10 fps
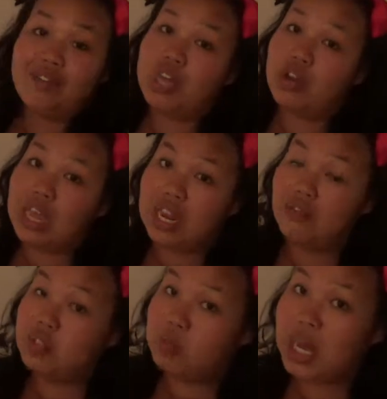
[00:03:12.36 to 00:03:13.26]
Now again, if
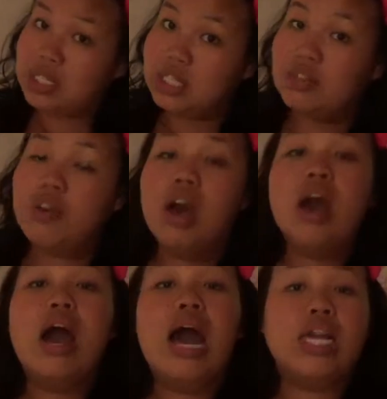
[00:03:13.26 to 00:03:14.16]
it's positive,
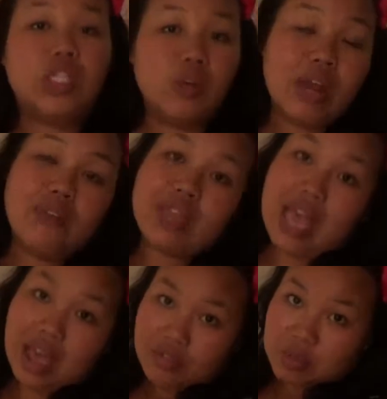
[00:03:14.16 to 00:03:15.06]
I don't have to
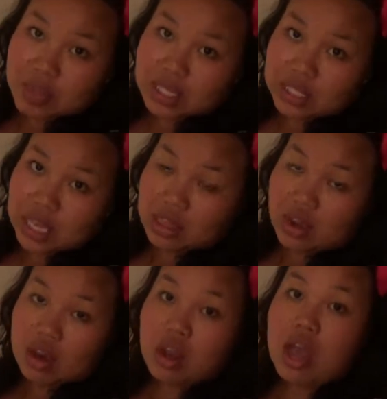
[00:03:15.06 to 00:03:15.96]
have the plus sign
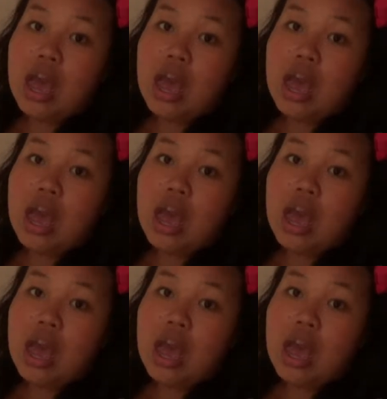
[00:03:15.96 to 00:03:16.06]
there.